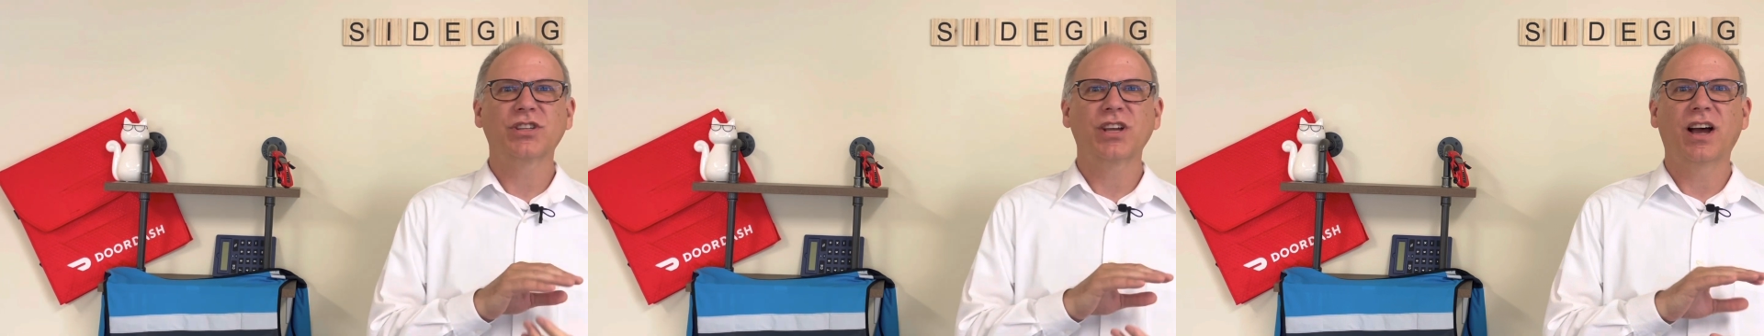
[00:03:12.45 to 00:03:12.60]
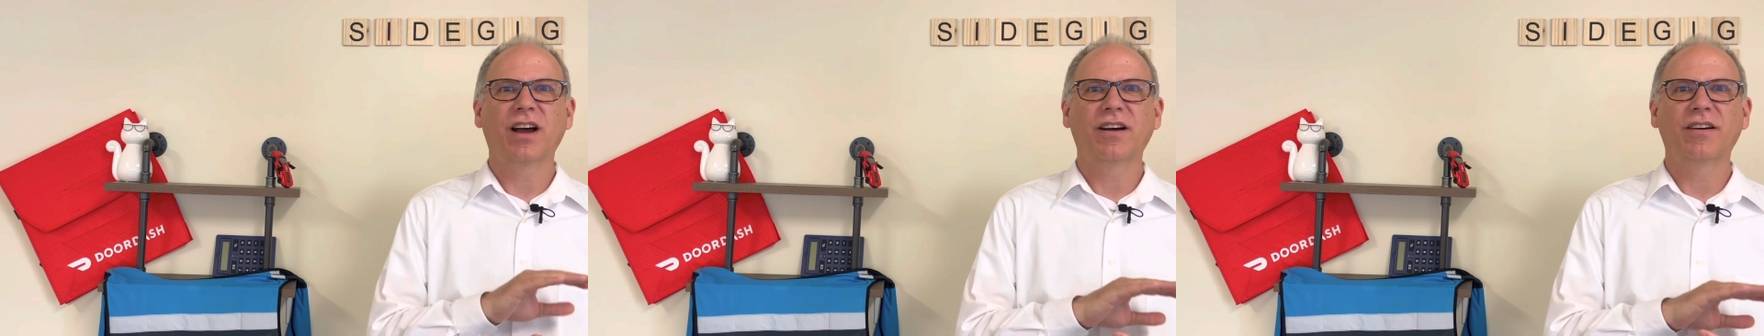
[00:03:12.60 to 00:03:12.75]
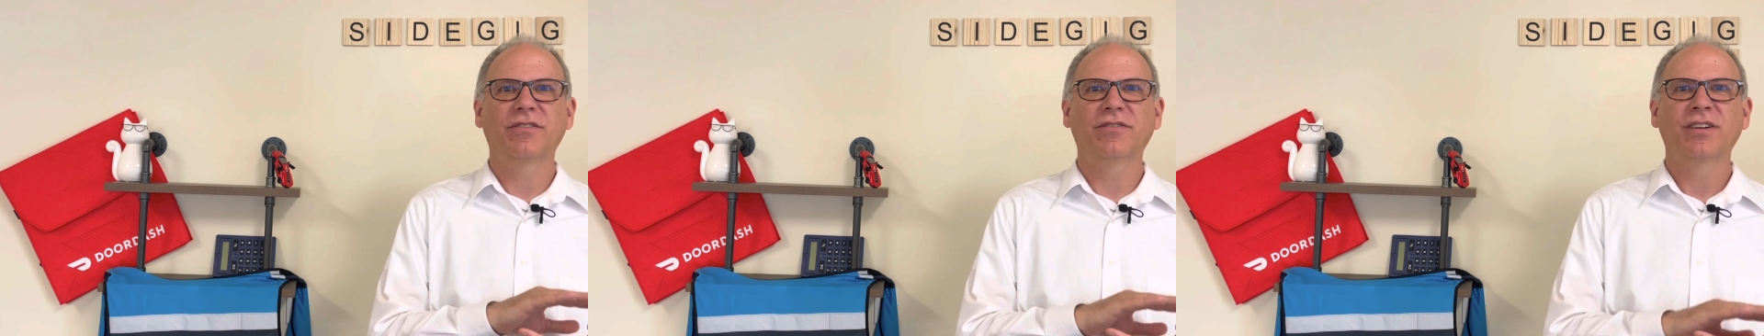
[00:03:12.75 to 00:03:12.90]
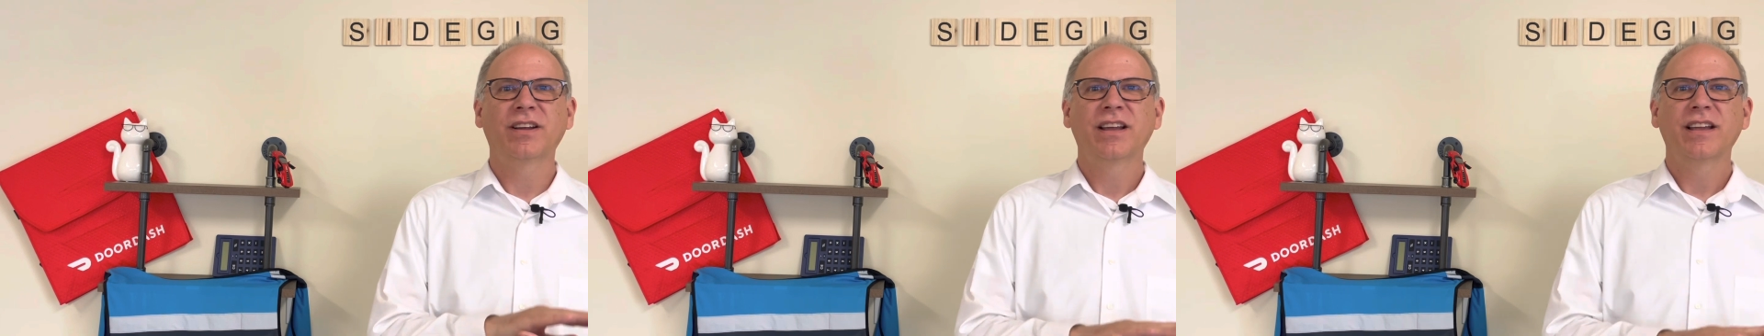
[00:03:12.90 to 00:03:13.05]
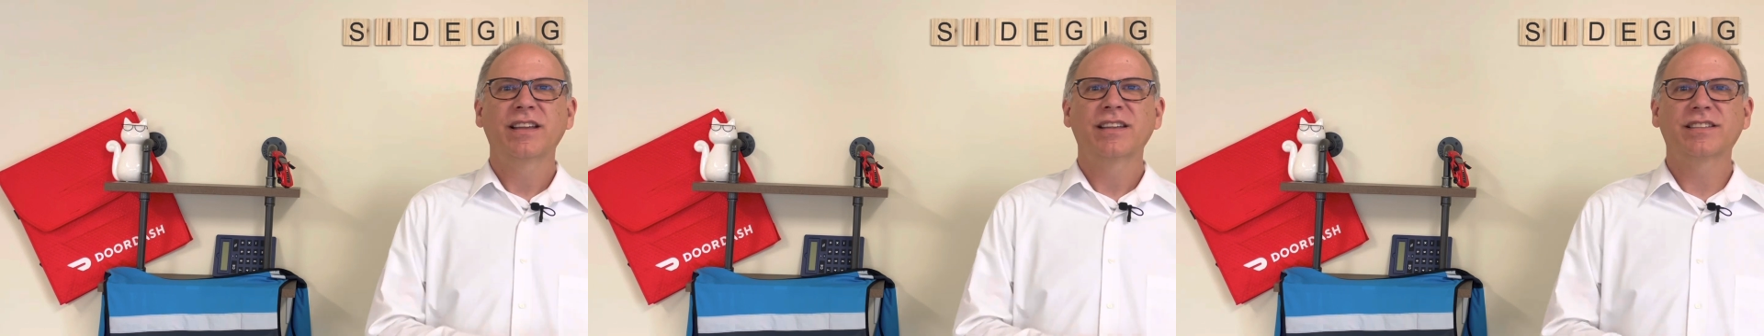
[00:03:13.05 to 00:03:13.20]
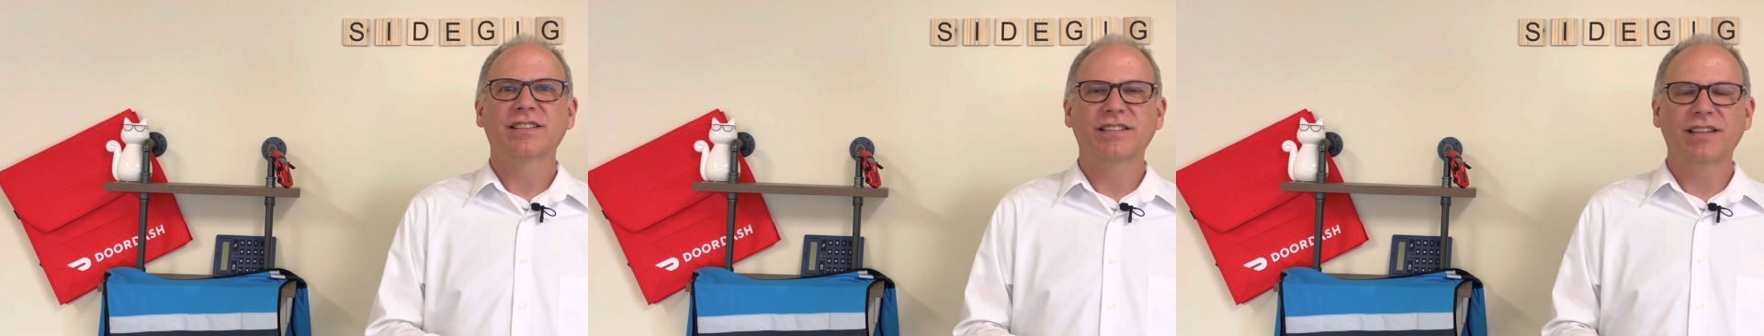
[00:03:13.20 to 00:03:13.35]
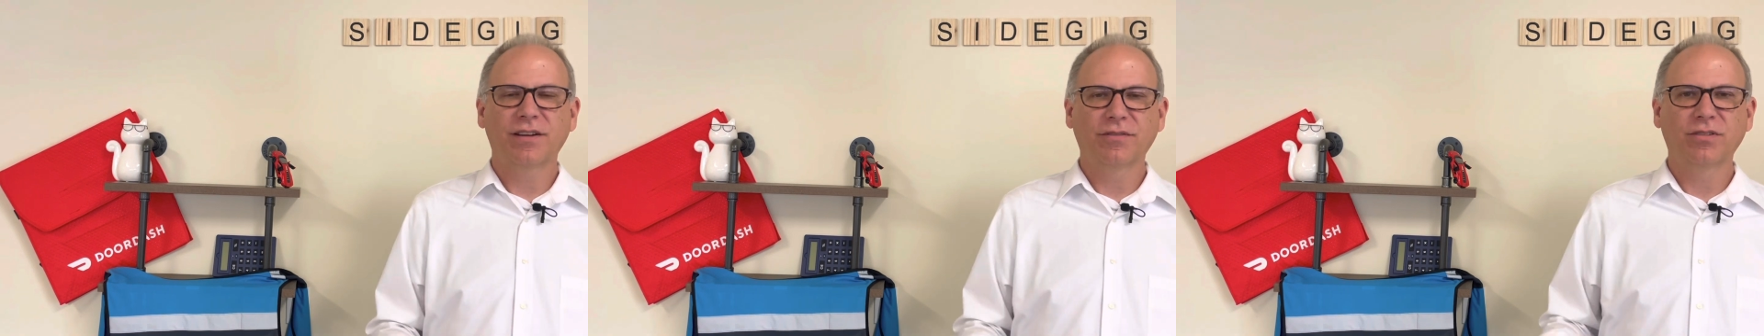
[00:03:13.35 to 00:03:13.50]
of
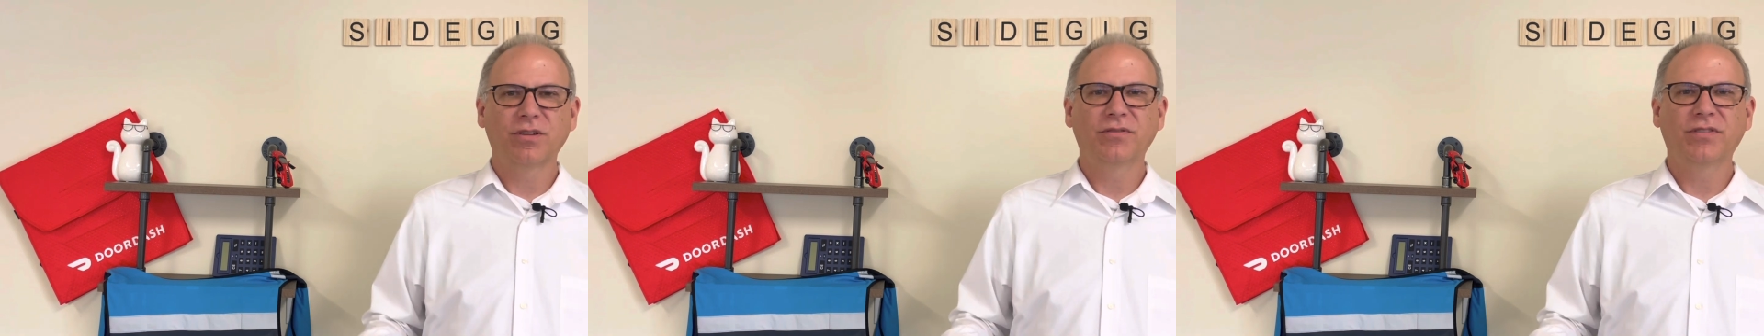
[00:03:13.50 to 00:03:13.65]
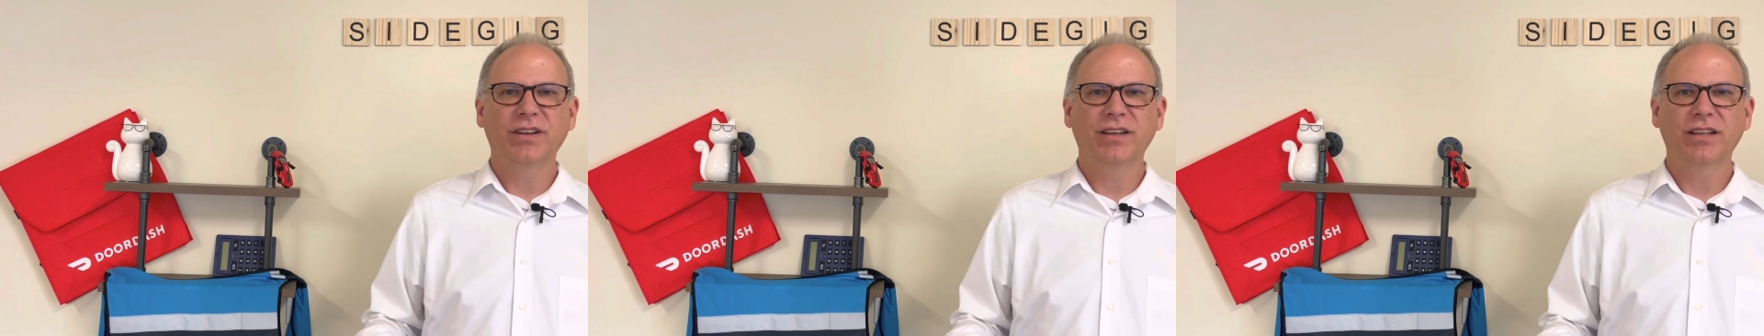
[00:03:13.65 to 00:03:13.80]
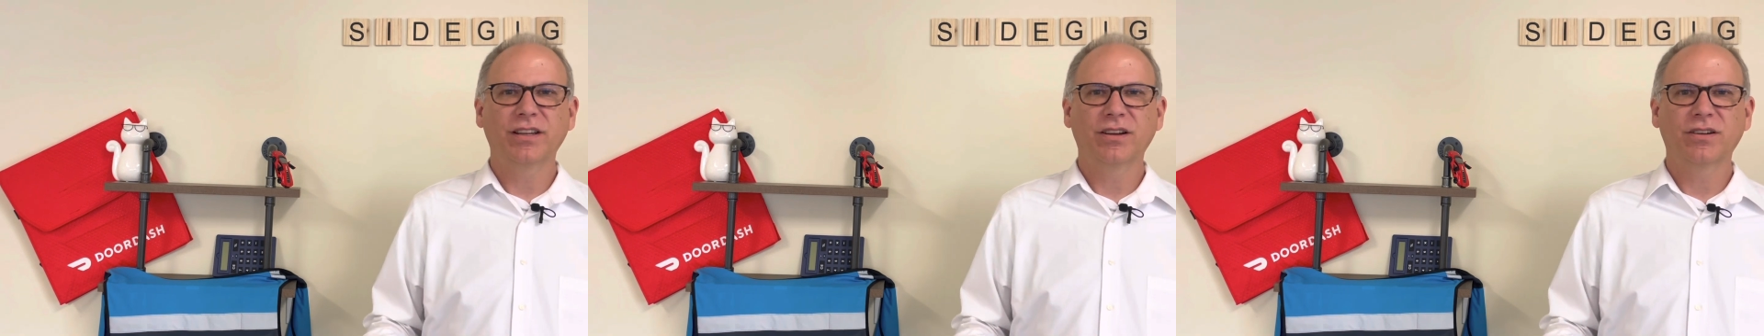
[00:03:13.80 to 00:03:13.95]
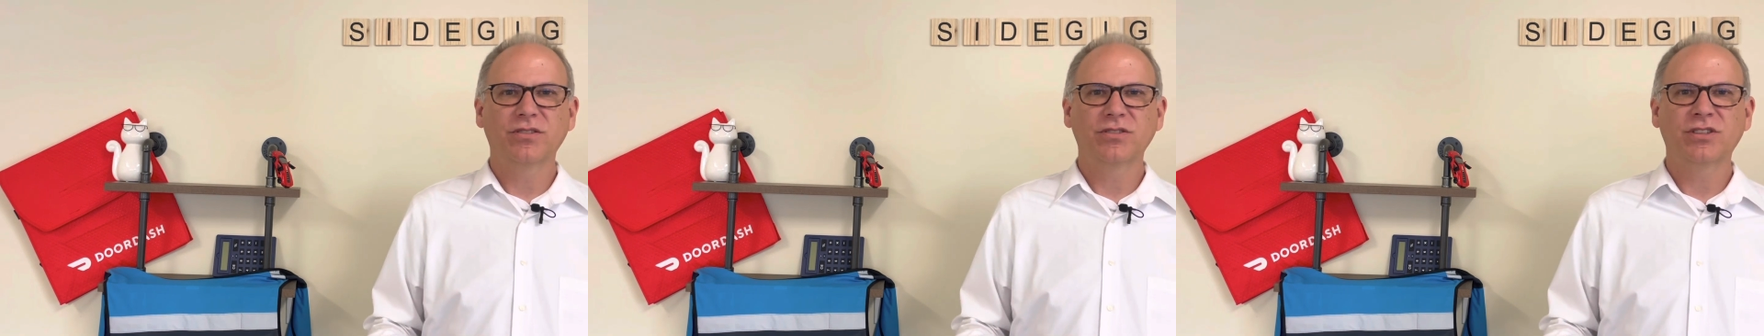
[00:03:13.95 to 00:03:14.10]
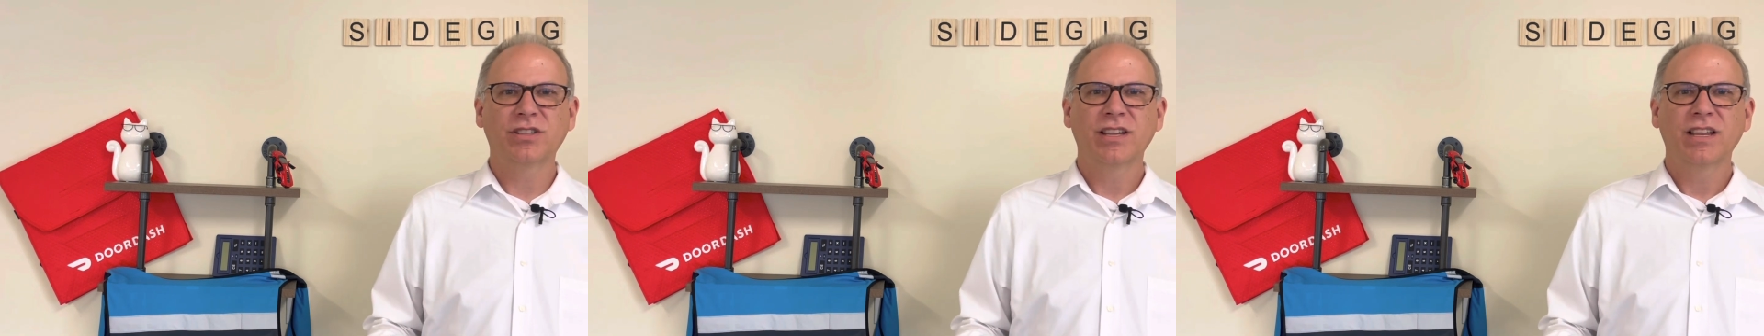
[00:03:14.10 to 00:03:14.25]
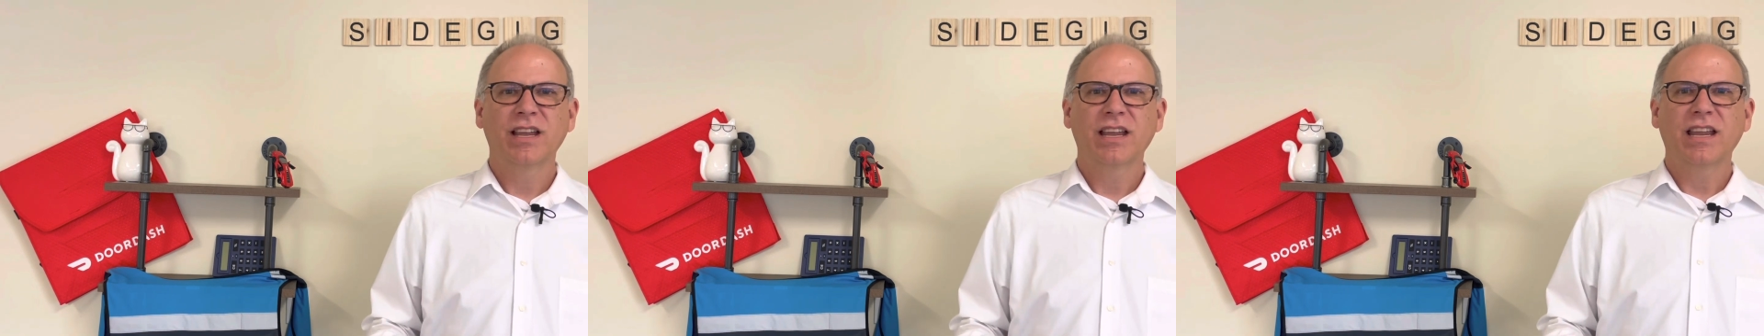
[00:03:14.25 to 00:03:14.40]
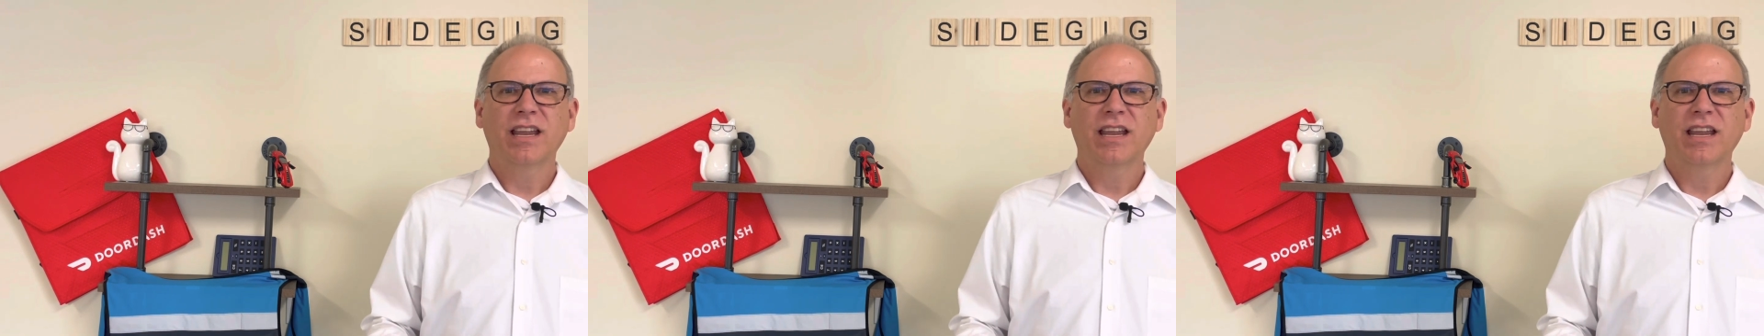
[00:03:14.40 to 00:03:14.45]
several videos,